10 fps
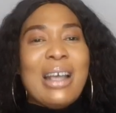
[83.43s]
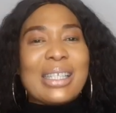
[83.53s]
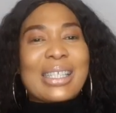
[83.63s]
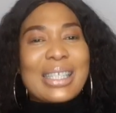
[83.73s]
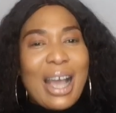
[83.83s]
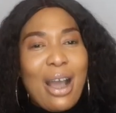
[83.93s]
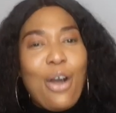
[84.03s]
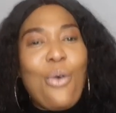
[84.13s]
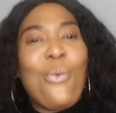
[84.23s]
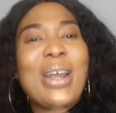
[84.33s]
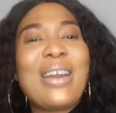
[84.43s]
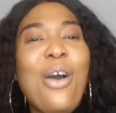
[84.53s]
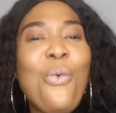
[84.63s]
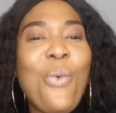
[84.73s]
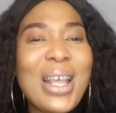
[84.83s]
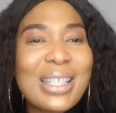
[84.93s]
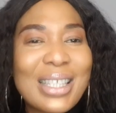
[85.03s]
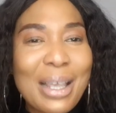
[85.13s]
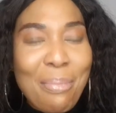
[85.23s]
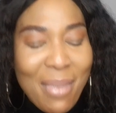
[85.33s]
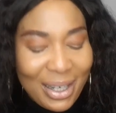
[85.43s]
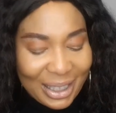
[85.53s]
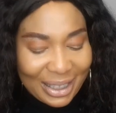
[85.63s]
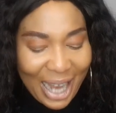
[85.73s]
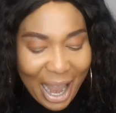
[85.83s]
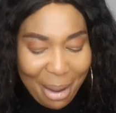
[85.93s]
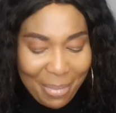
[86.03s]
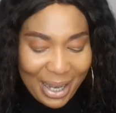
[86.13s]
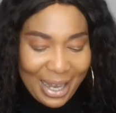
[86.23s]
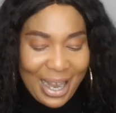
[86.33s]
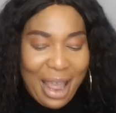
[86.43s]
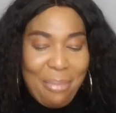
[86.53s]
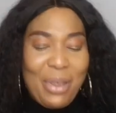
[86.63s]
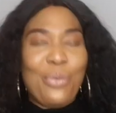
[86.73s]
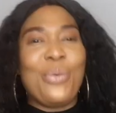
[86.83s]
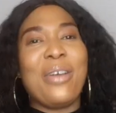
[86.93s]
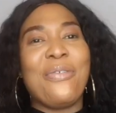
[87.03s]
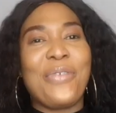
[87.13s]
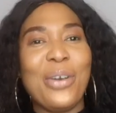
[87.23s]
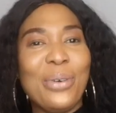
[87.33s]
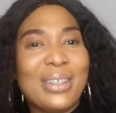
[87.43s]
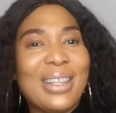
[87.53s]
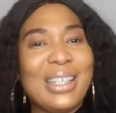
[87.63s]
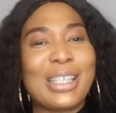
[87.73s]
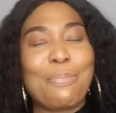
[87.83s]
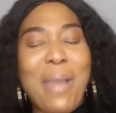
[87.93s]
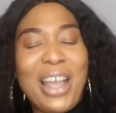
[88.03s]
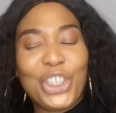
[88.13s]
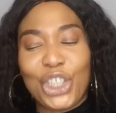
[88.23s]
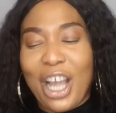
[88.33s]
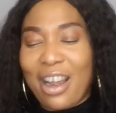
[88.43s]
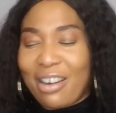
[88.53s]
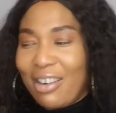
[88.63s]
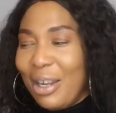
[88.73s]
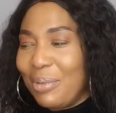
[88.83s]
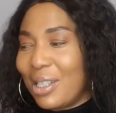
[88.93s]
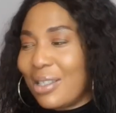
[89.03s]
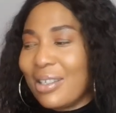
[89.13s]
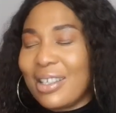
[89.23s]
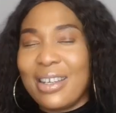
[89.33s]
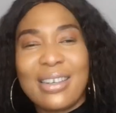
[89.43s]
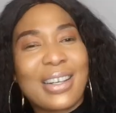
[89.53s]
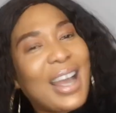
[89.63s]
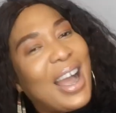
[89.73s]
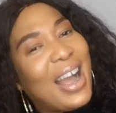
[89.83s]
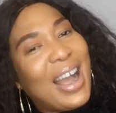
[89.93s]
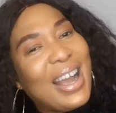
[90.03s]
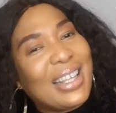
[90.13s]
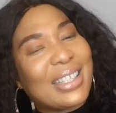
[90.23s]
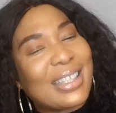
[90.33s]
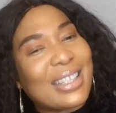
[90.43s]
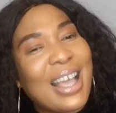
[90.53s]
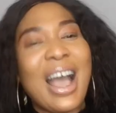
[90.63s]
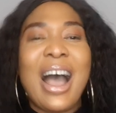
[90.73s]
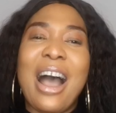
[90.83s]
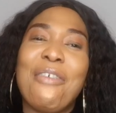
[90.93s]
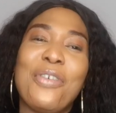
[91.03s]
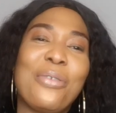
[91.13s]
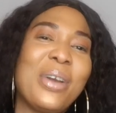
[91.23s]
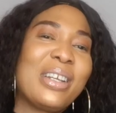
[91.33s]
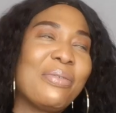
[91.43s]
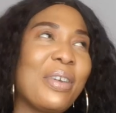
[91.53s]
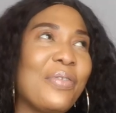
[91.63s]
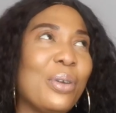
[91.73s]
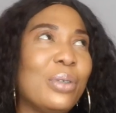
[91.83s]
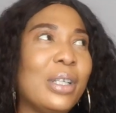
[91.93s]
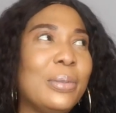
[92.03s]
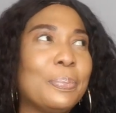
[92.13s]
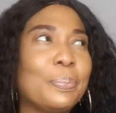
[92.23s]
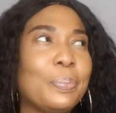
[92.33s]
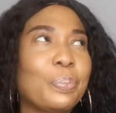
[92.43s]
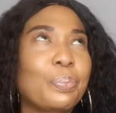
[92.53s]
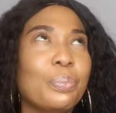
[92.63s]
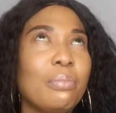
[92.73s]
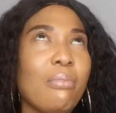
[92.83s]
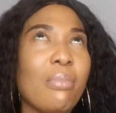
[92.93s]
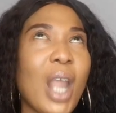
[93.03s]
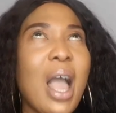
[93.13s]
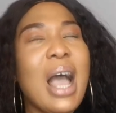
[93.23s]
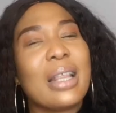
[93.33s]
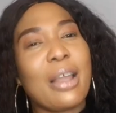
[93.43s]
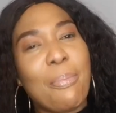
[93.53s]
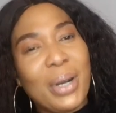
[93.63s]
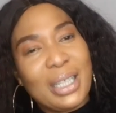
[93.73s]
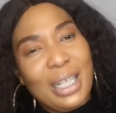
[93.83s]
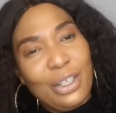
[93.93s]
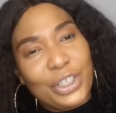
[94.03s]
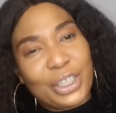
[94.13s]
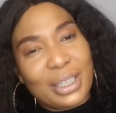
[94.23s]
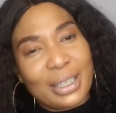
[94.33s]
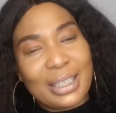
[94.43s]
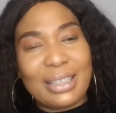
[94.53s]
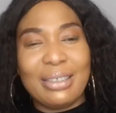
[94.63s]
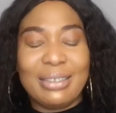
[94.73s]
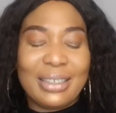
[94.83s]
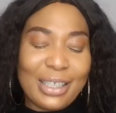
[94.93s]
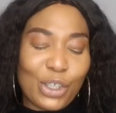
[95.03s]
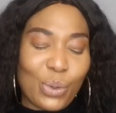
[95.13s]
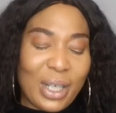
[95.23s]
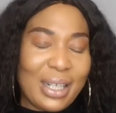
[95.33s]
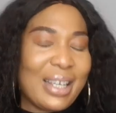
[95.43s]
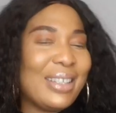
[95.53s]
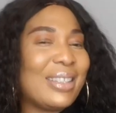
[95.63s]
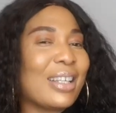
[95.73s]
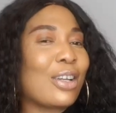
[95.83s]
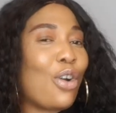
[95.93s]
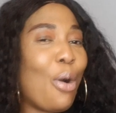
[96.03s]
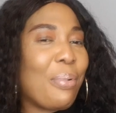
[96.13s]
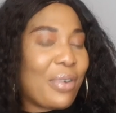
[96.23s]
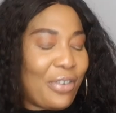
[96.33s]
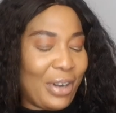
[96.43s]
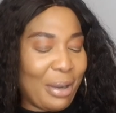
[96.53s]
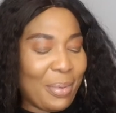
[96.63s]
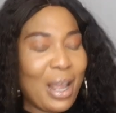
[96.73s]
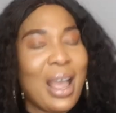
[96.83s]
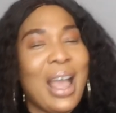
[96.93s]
So without wasting much time, let me reveal this special cream to you guys. I've already reviewed the body lotion, so this one is a cup cream.